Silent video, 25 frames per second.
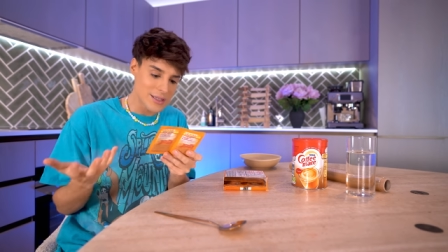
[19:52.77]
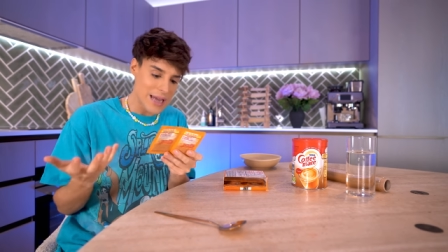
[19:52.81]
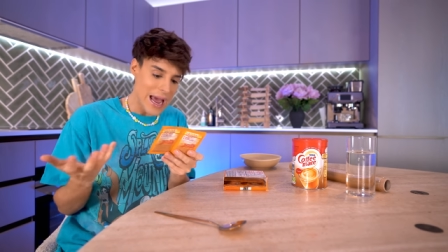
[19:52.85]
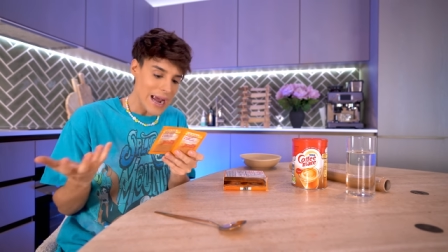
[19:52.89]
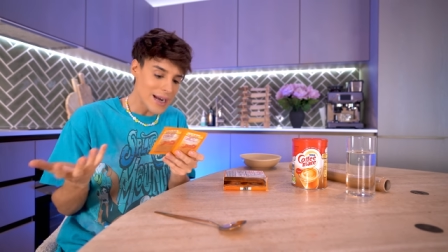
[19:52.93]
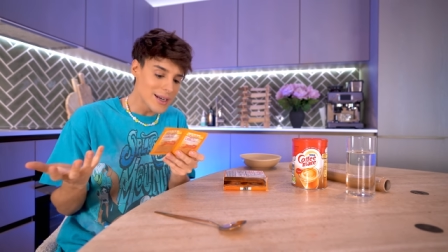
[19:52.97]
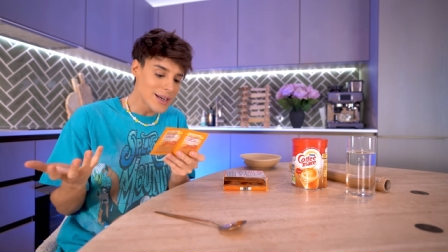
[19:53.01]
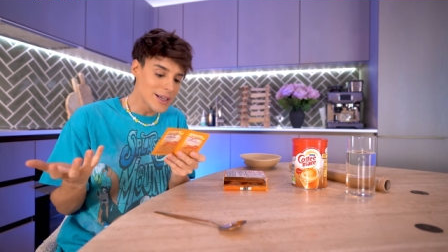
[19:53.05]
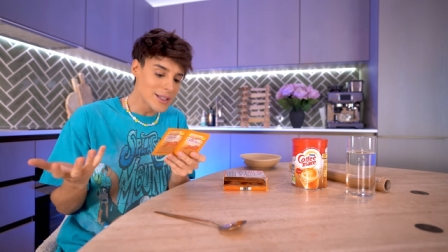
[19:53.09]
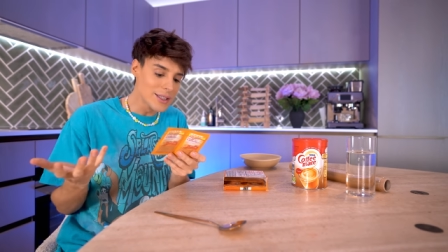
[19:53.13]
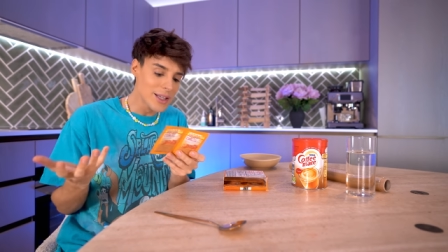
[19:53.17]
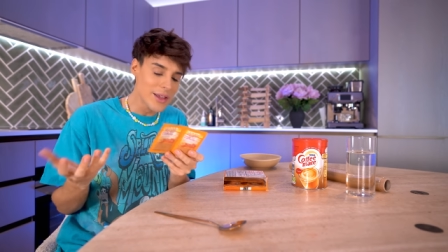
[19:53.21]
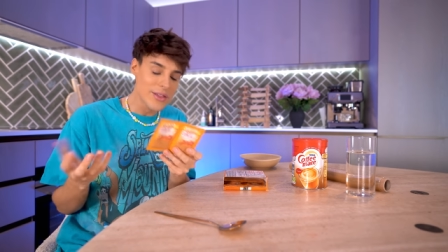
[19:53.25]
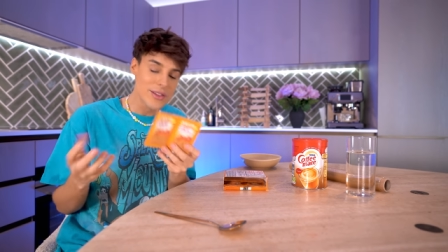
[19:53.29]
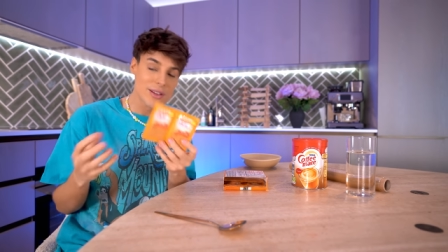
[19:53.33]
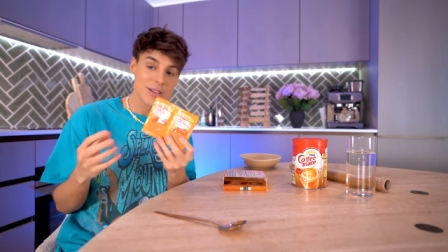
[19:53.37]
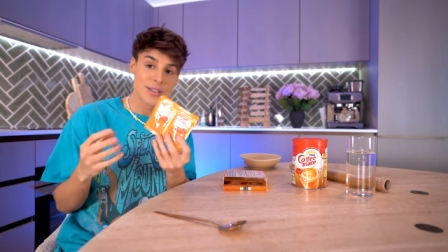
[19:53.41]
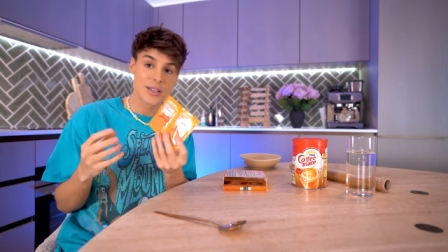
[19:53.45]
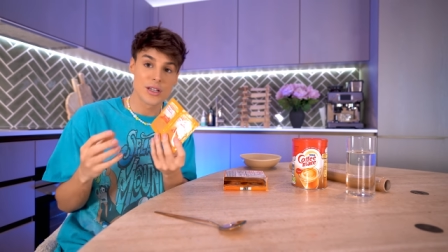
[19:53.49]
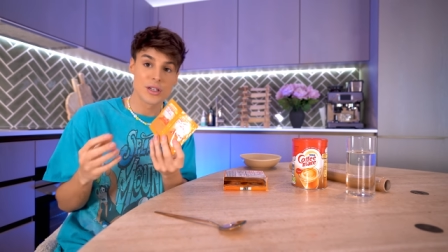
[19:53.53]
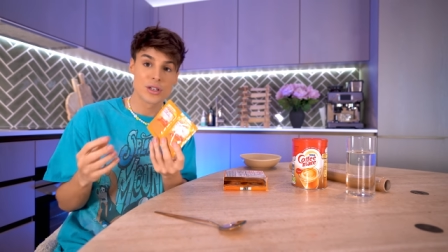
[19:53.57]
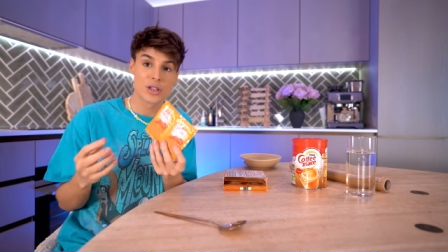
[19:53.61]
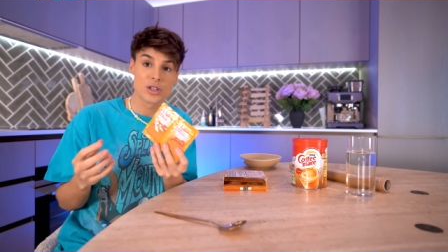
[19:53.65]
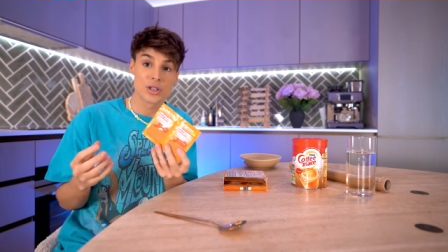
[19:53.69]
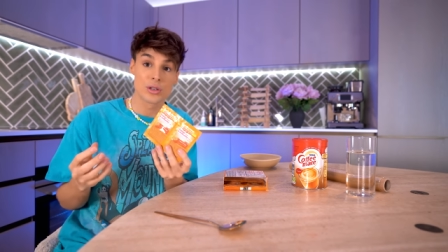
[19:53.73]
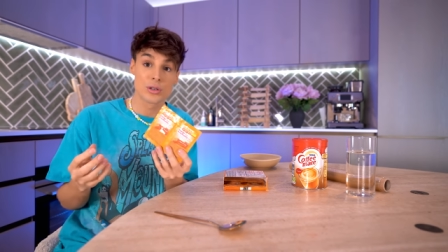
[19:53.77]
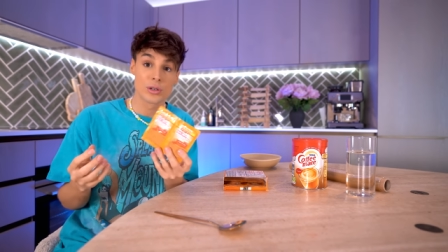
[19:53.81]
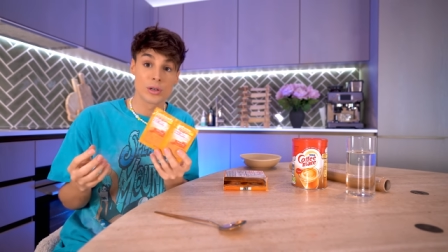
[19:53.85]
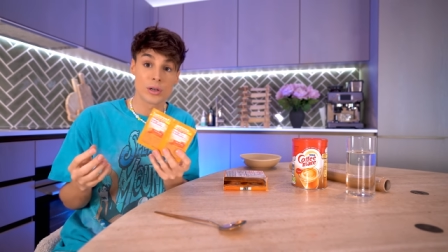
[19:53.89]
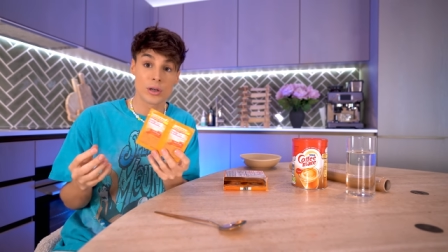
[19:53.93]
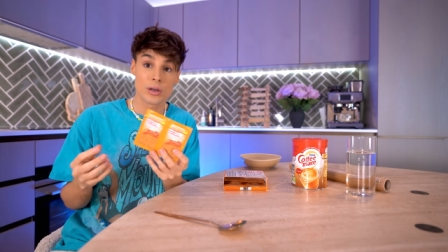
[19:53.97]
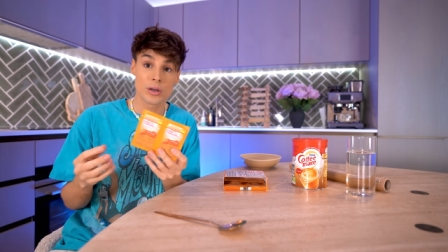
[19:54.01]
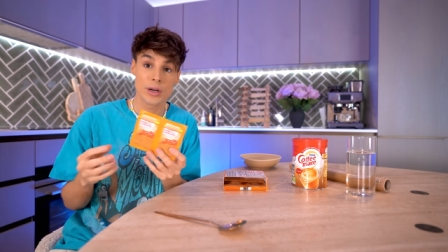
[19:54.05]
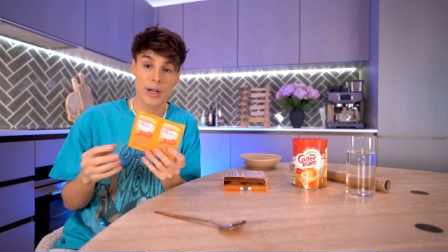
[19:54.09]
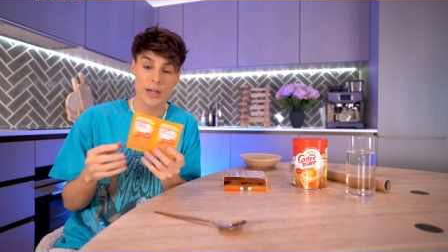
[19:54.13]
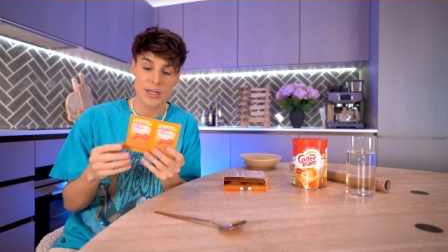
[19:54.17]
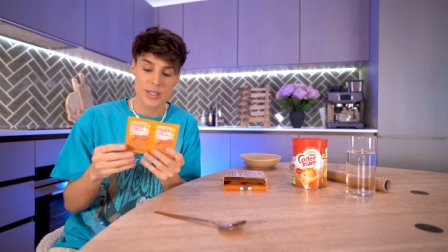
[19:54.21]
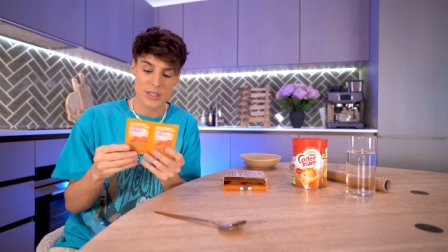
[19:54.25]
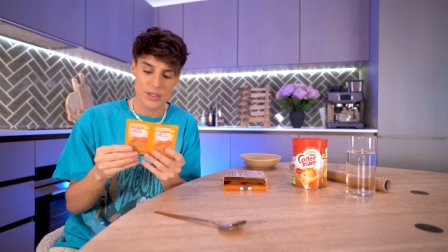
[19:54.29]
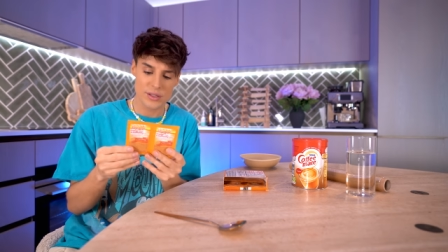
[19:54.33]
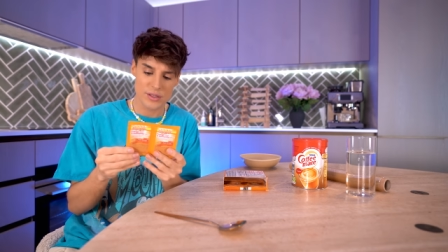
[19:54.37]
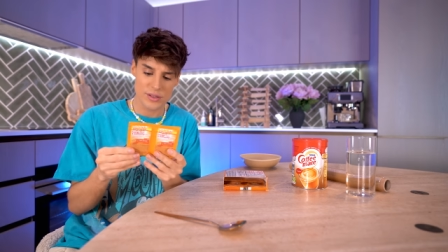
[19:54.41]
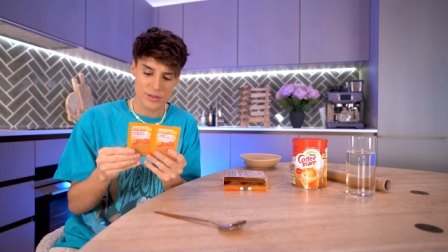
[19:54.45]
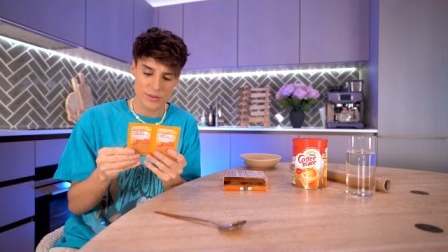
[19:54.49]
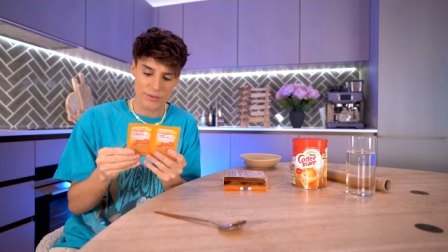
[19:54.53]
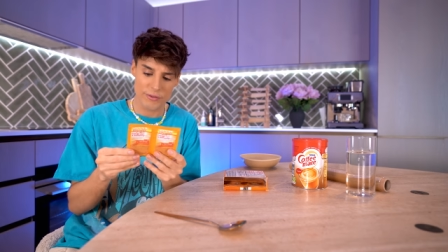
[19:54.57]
Technically this is sugar, it's